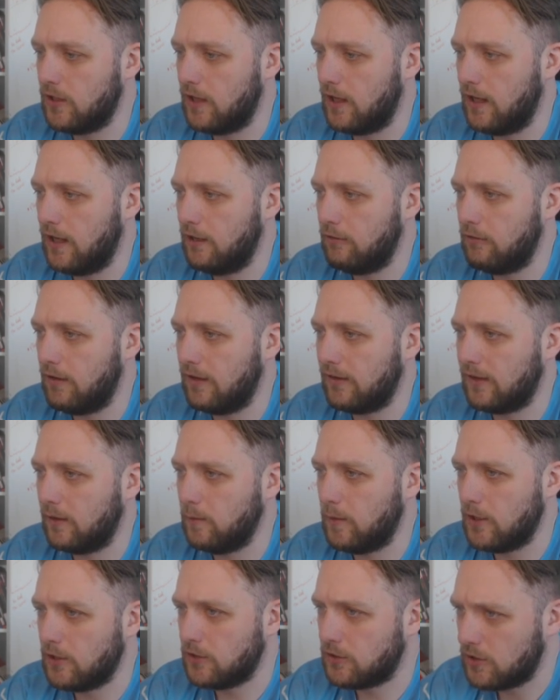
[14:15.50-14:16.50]
a high res
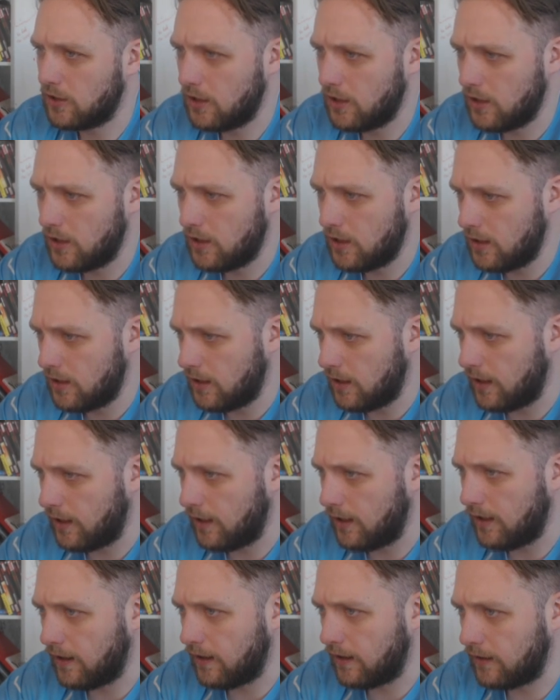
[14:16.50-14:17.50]
image,
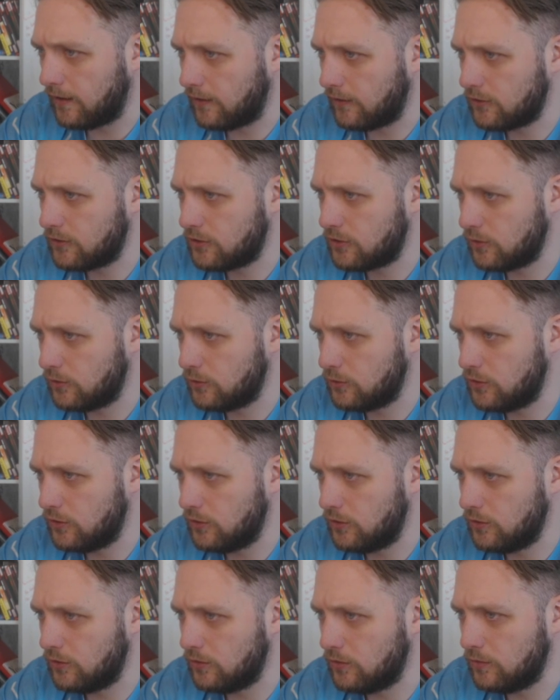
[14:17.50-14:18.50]
and shows
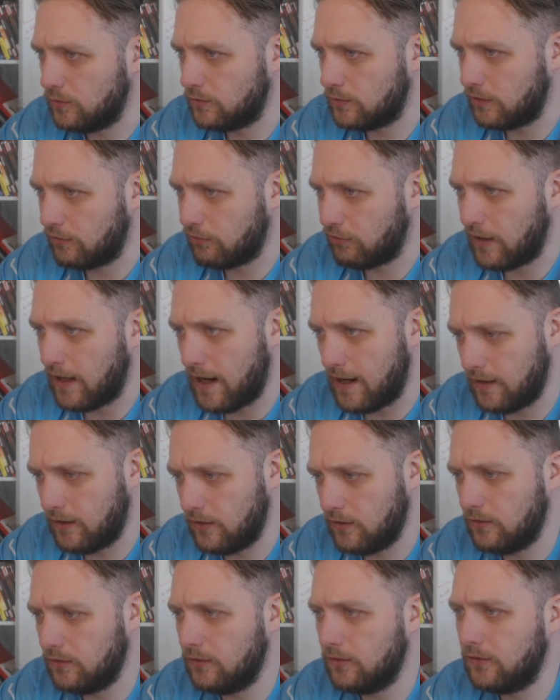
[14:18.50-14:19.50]
you different
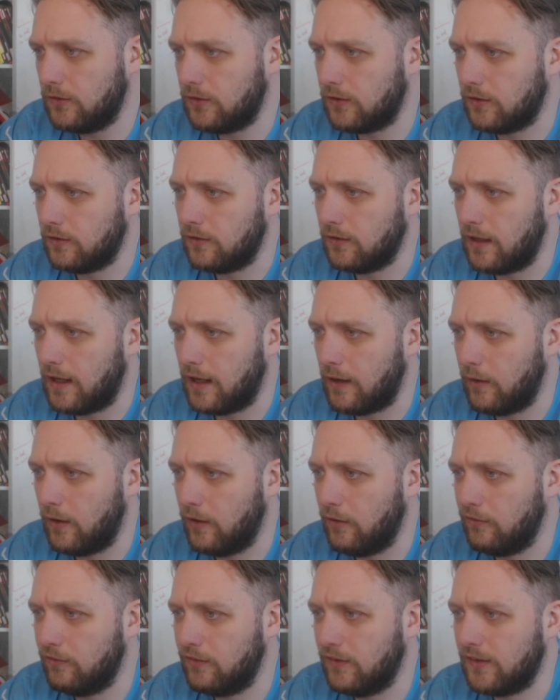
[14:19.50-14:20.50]
angles and how it
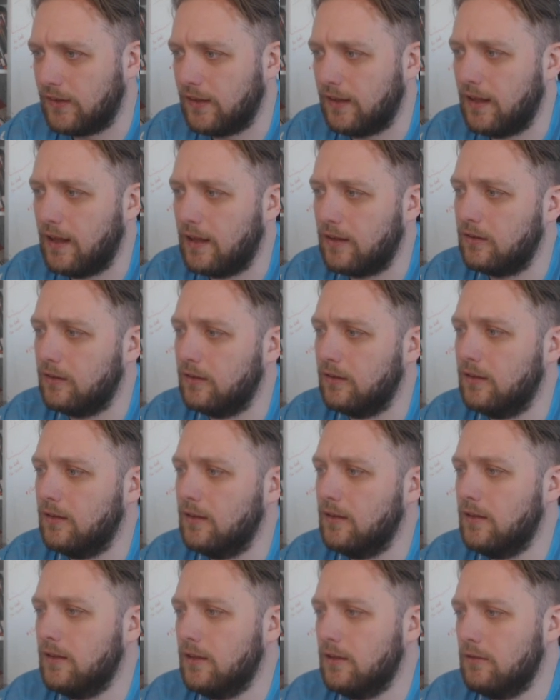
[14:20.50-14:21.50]
all fits together.
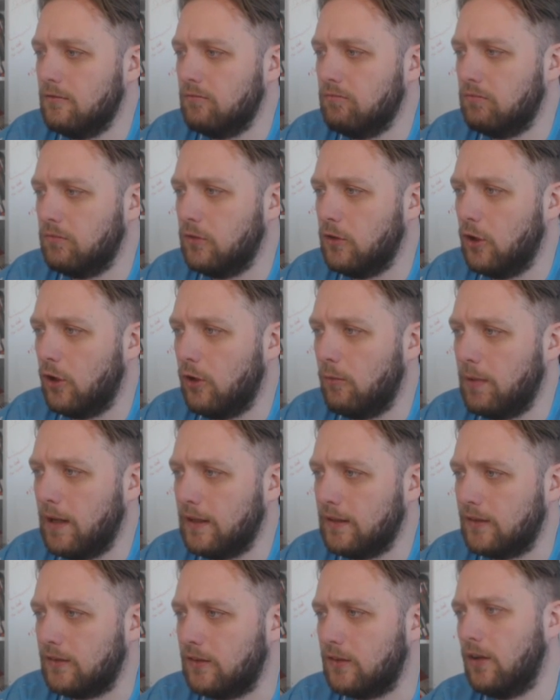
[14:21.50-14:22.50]
Not
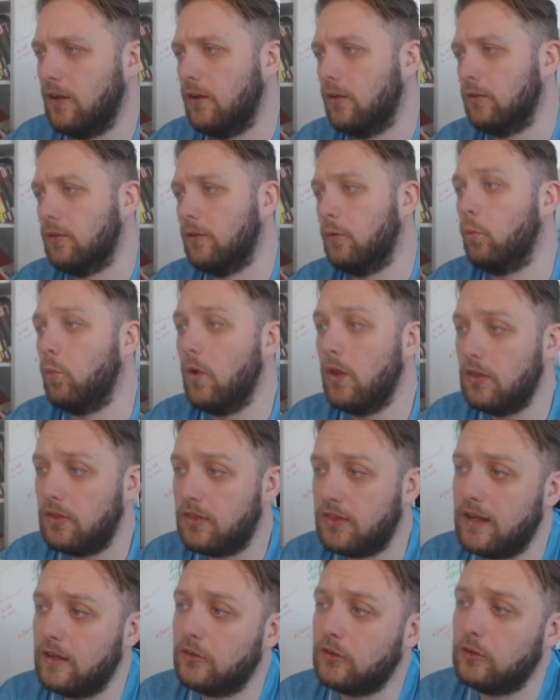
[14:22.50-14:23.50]
bad at all.
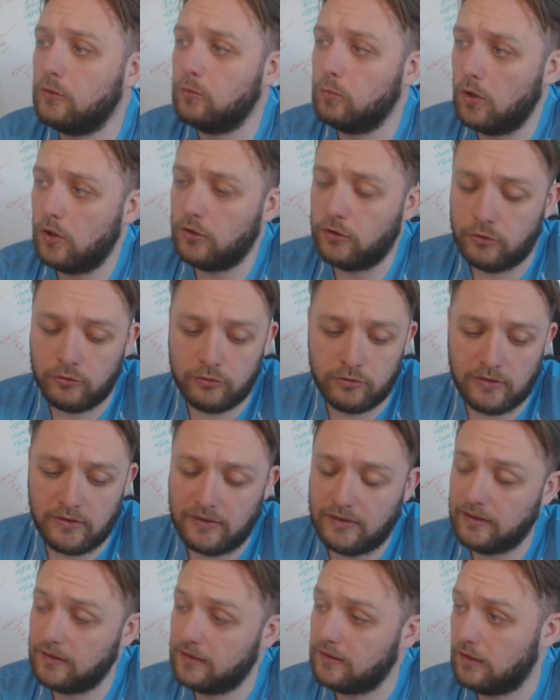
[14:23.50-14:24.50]

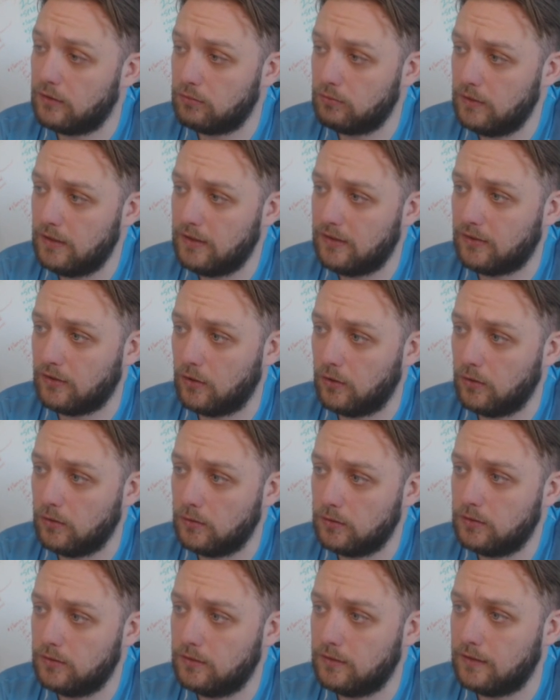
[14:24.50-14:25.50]
1,163
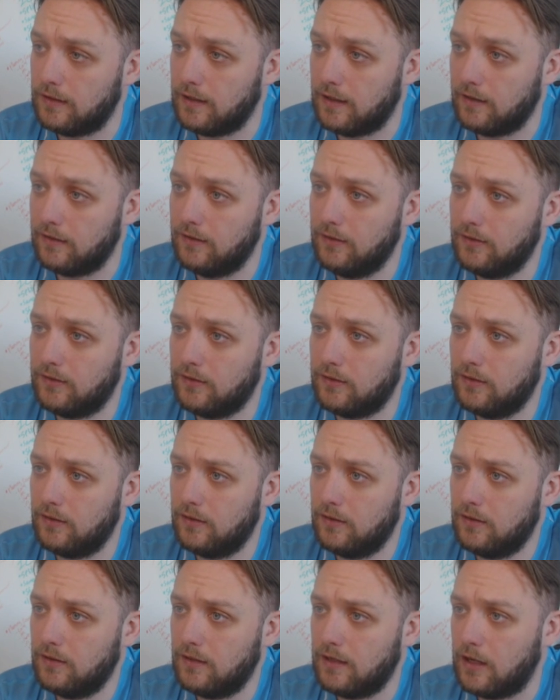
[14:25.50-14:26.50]
sold. Nice.
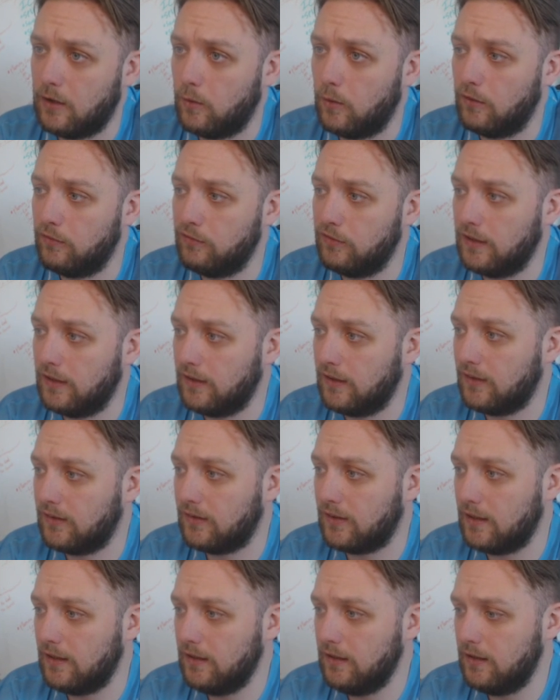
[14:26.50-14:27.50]
How often are they
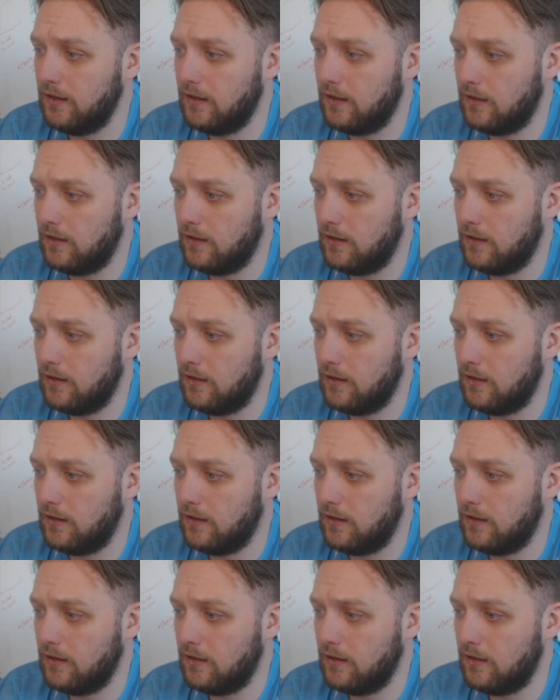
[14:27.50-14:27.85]
selling?